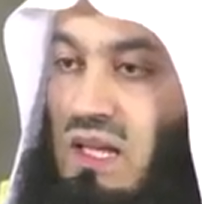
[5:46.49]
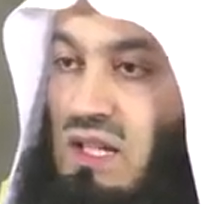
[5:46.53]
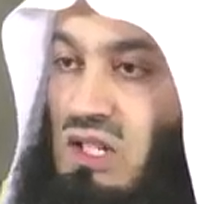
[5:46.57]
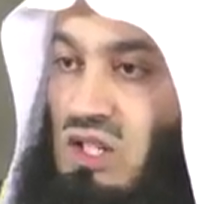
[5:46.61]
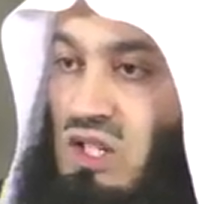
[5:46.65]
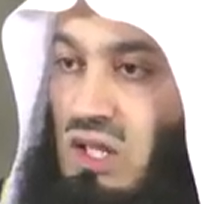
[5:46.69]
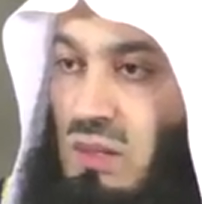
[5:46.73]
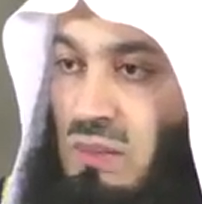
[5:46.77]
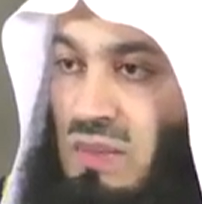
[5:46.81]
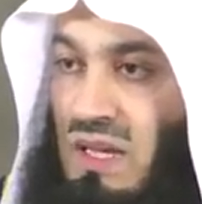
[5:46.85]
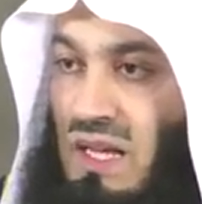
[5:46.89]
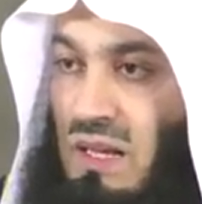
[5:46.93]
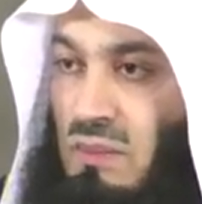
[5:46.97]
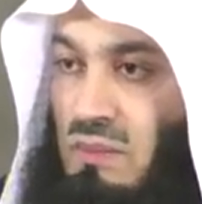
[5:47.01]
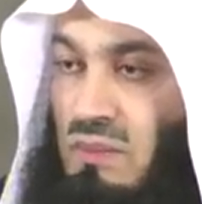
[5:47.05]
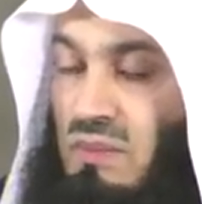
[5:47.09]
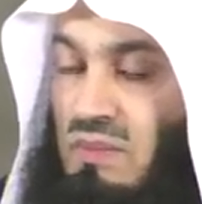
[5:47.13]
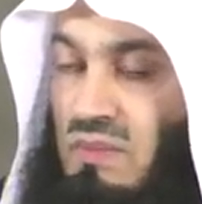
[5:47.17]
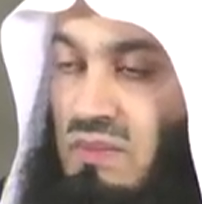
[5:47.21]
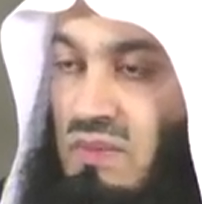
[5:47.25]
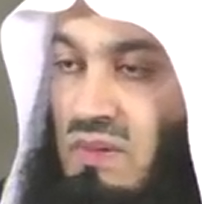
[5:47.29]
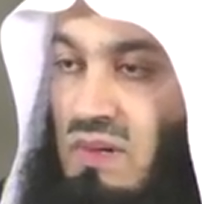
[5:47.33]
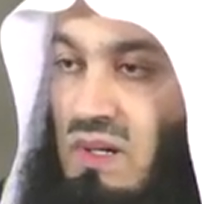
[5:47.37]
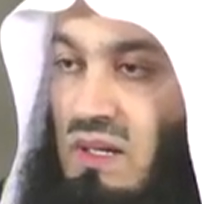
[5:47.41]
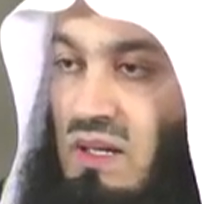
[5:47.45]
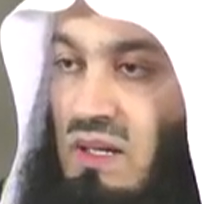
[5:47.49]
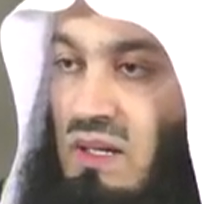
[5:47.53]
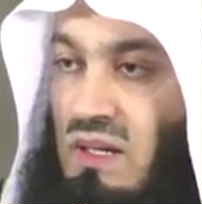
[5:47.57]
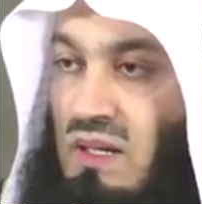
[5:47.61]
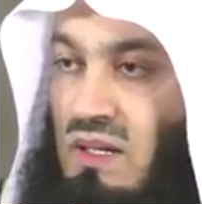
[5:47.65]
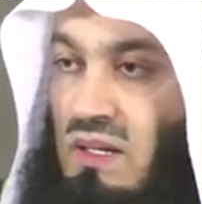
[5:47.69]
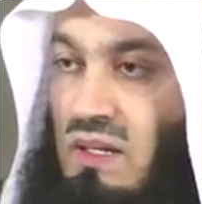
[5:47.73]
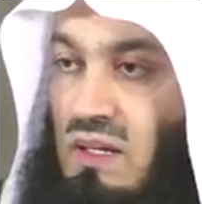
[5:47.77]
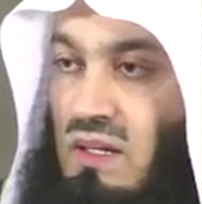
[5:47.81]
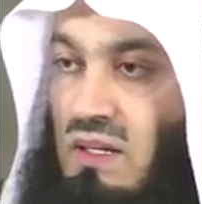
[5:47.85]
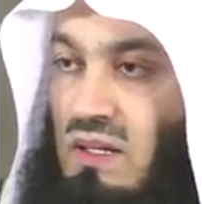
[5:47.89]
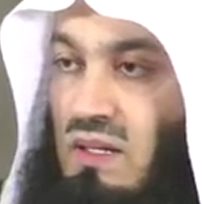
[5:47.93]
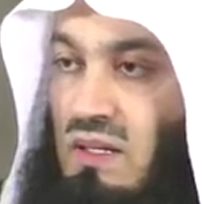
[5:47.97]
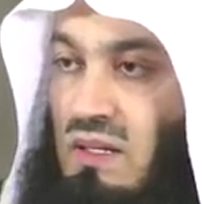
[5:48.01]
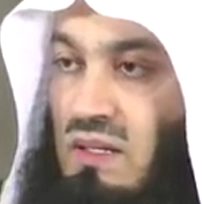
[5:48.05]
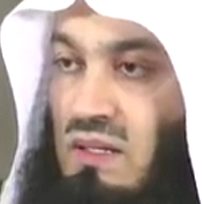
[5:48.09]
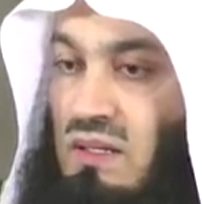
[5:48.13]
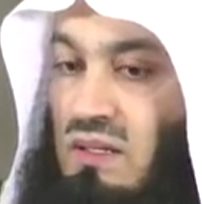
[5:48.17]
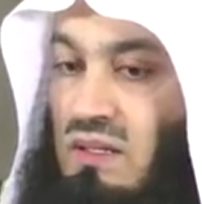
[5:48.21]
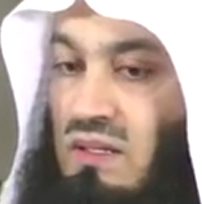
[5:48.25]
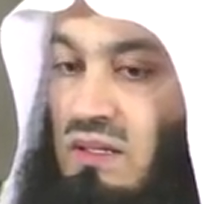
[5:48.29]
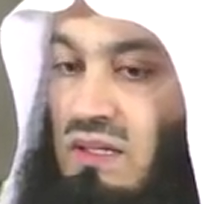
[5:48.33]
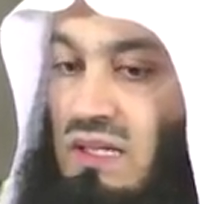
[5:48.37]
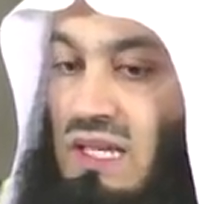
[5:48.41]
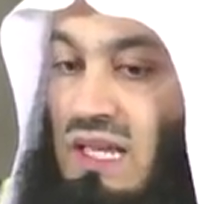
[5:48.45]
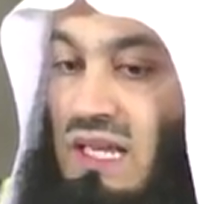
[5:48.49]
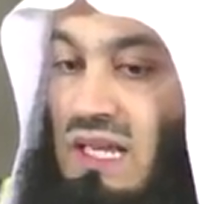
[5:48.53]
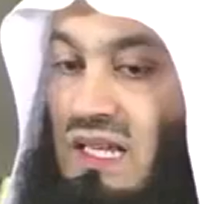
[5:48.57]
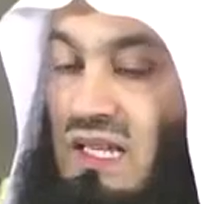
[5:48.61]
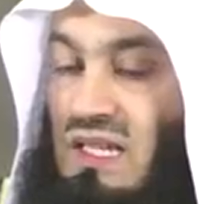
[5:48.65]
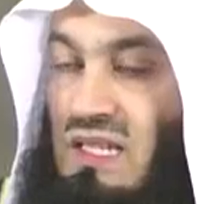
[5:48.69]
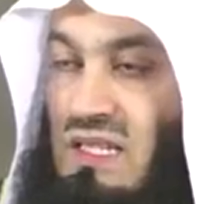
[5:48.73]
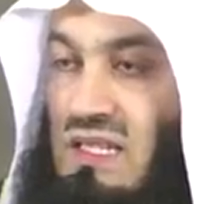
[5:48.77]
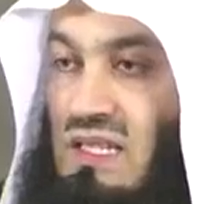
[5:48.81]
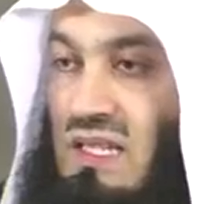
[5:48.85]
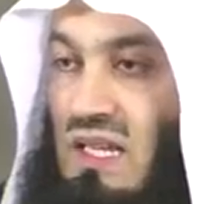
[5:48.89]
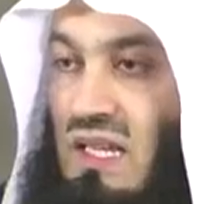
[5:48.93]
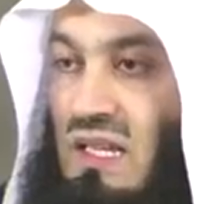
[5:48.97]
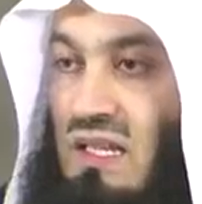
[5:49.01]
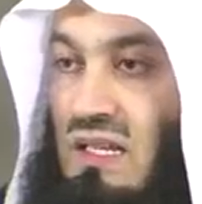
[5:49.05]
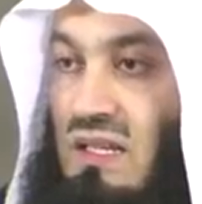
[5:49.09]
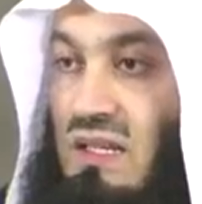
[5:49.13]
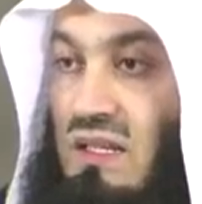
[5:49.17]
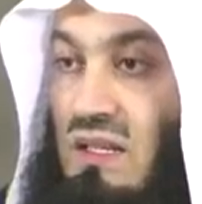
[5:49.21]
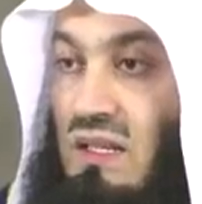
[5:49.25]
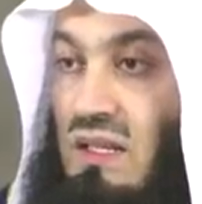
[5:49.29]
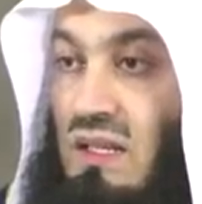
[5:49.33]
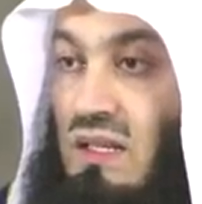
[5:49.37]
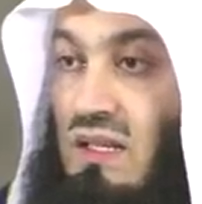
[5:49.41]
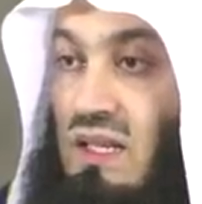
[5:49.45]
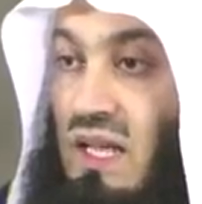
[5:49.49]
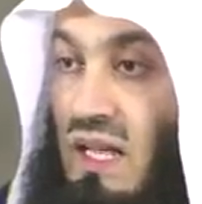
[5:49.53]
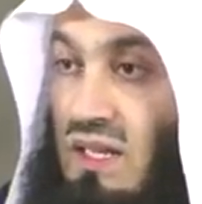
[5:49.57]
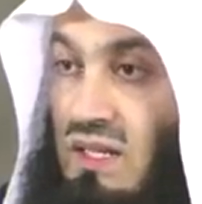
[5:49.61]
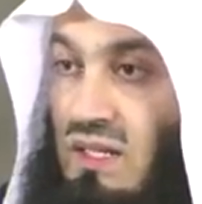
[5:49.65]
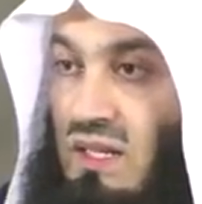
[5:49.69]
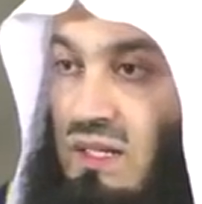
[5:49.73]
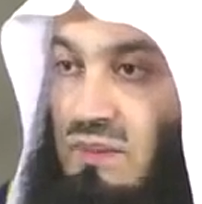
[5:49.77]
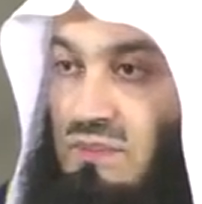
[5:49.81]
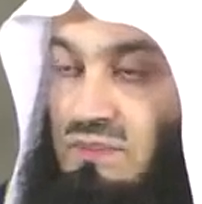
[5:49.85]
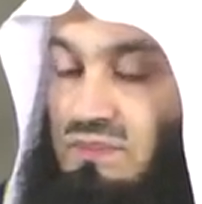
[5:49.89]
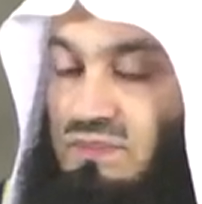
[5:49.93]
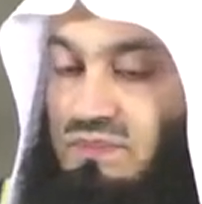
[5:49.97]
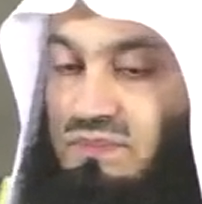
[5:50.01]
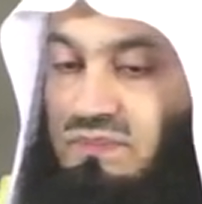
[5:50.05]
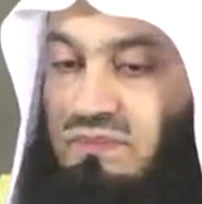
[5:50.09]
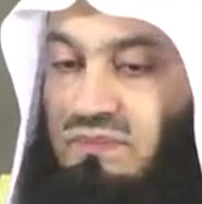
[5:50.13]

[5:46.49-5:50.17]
Al-Shabaab killings in Kenya.